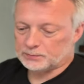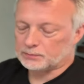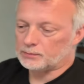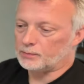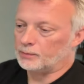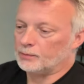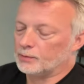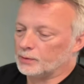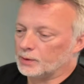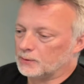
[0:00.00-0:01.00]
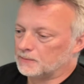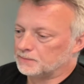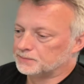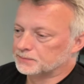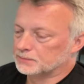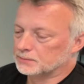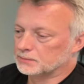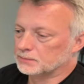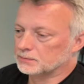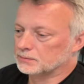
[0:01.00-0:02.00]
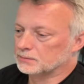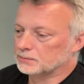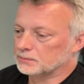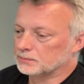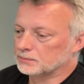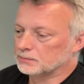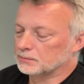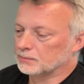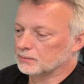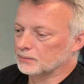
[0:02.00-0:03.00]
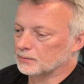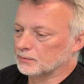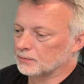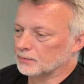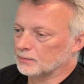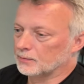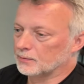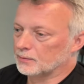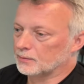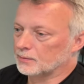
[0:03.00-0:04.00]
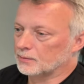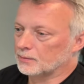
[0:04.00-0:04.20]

This person isn't speaking.